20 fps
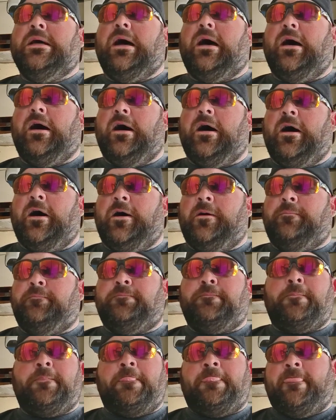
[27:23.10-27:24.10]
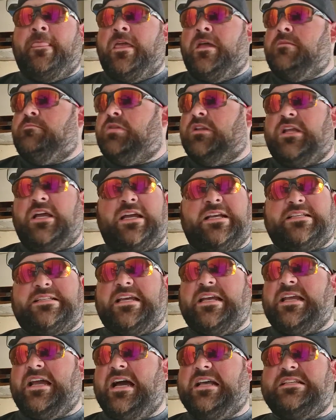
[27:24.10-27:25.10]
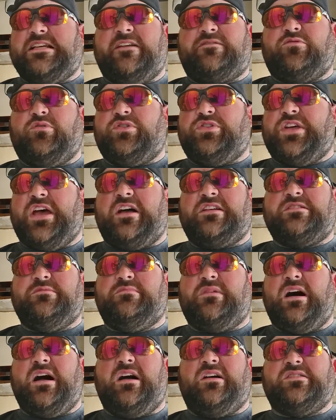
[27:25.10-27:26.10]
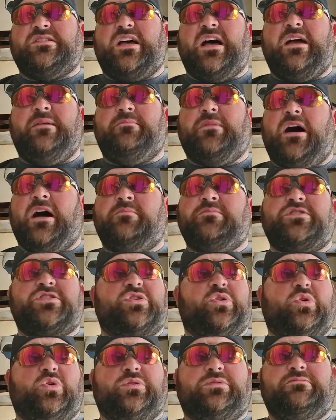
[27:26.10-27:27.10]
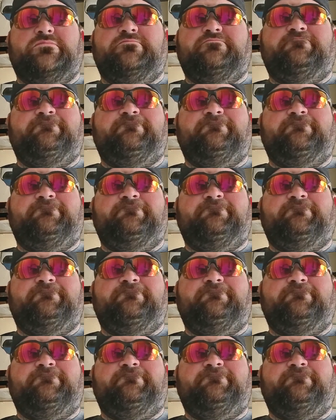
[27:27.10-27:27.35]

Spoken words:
But like I said, guys, after 1,000 miles, I'm sold.